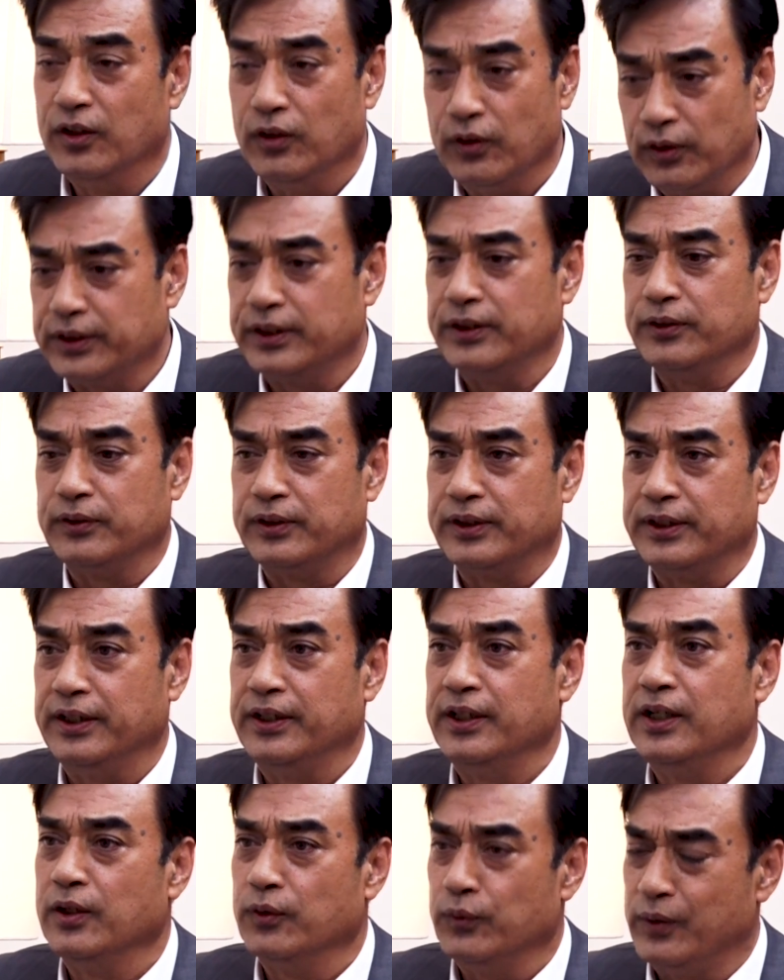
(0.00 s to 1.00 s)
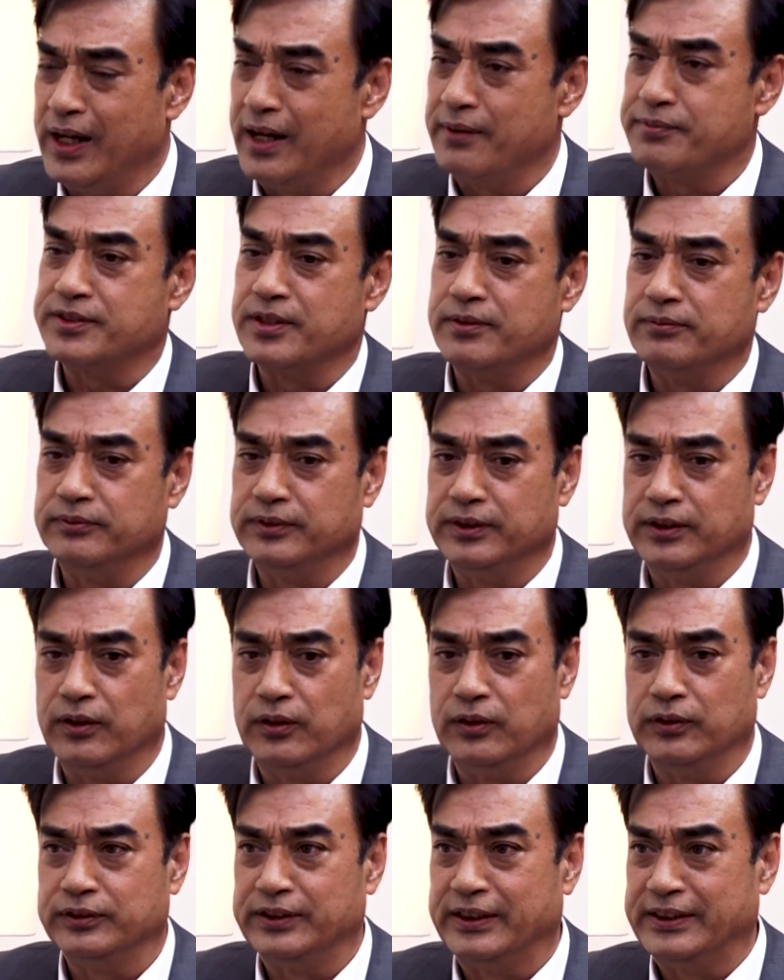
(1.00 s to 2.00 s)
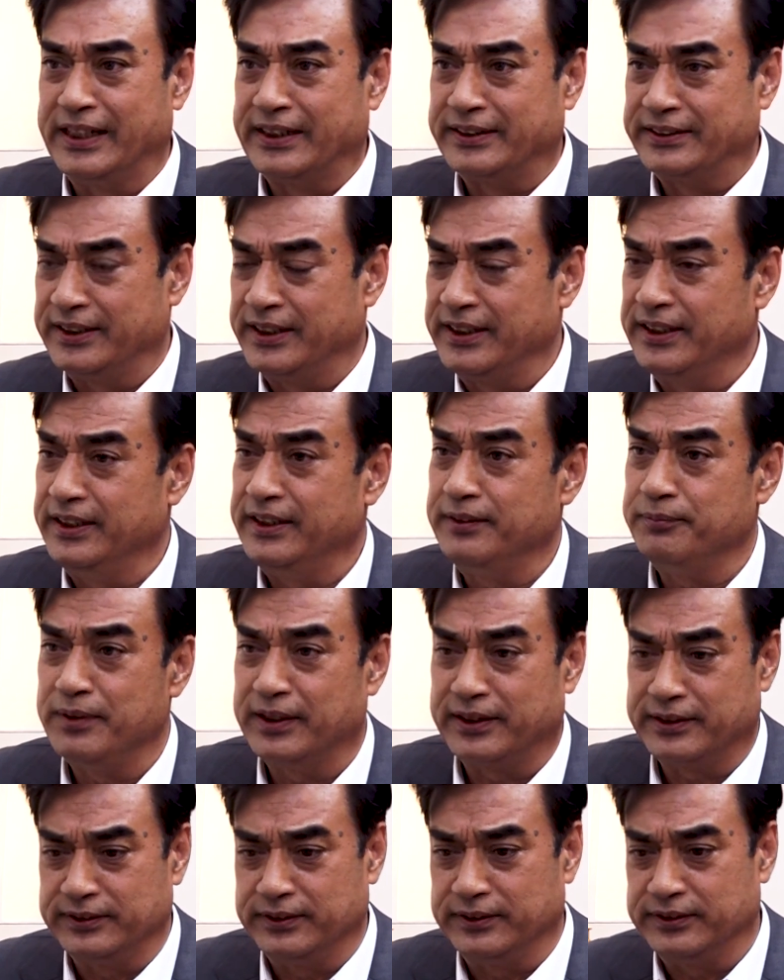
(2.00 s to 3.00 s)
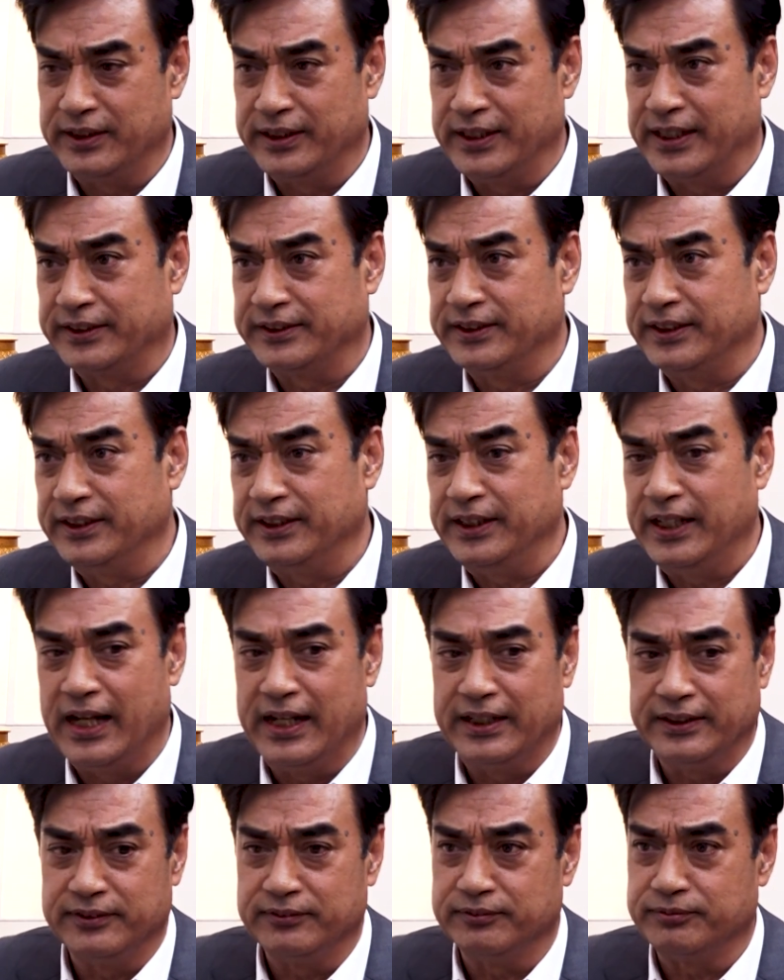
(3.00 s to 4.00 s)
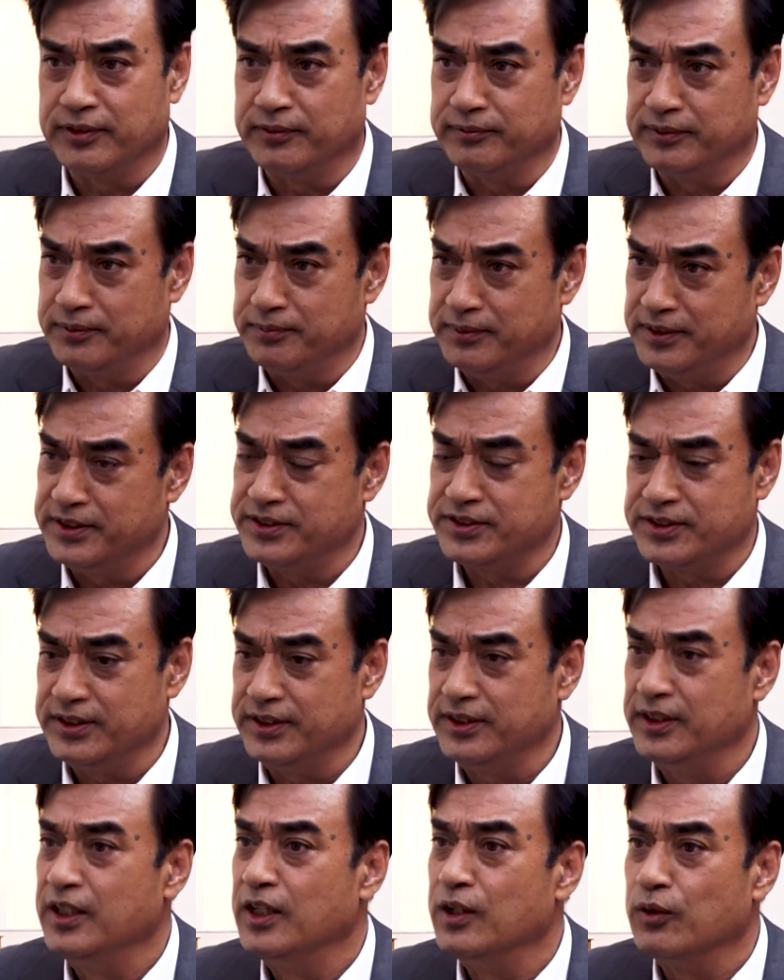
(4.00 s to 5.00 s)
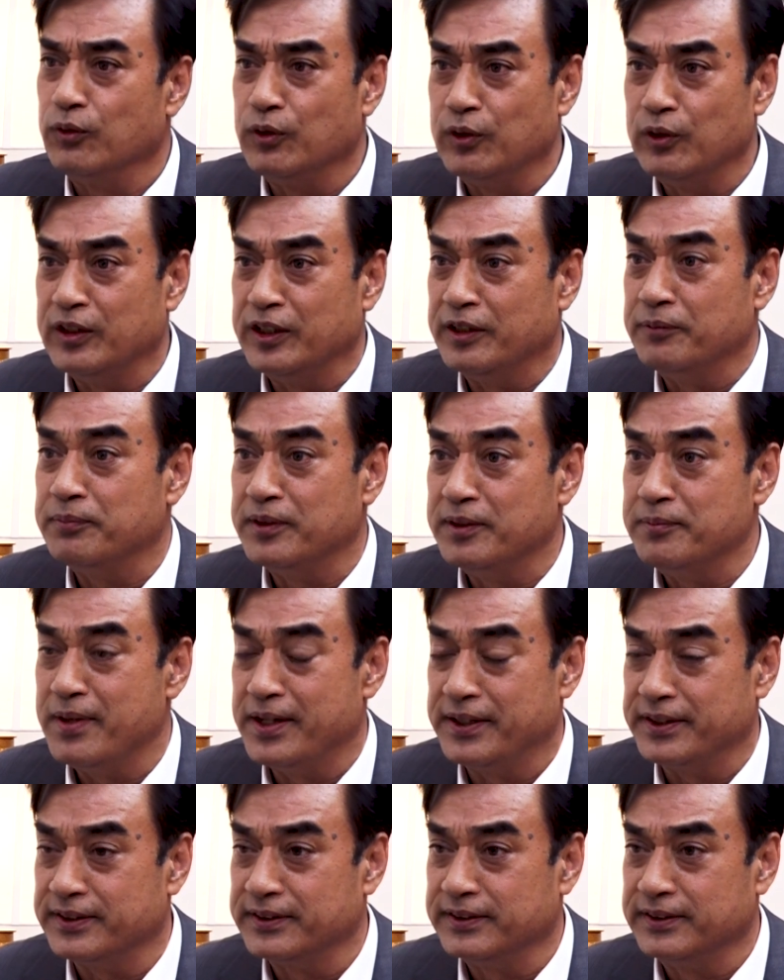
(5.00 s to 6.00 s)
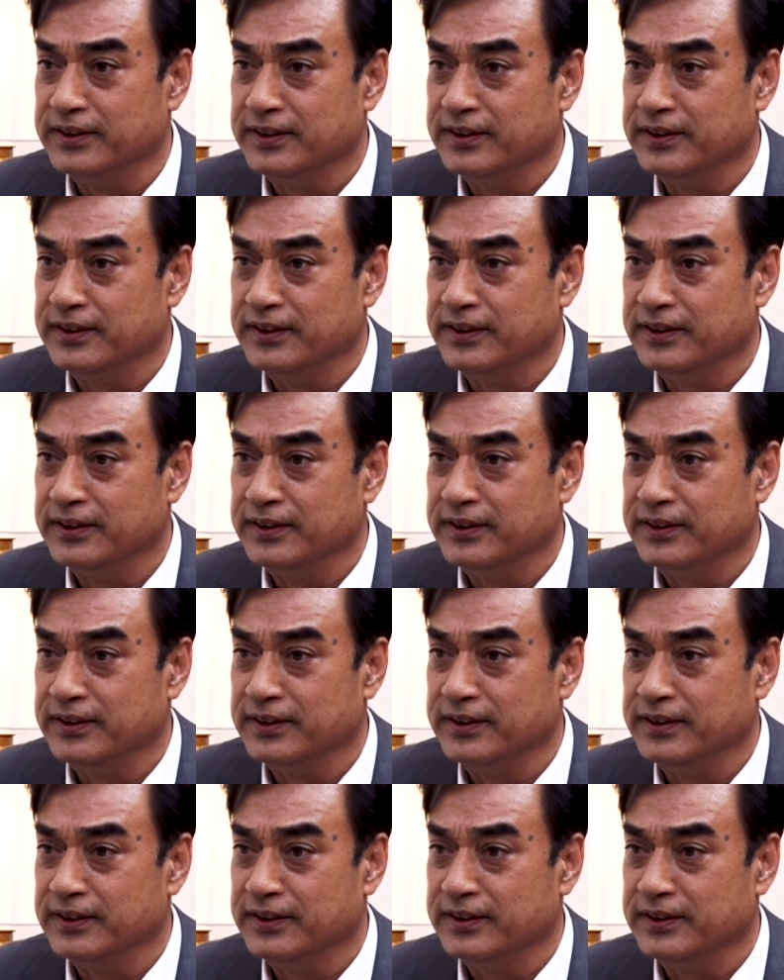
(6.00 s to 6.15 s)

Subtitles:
Okay, we have some, directory, make a directory, and from the ministry, we will implement.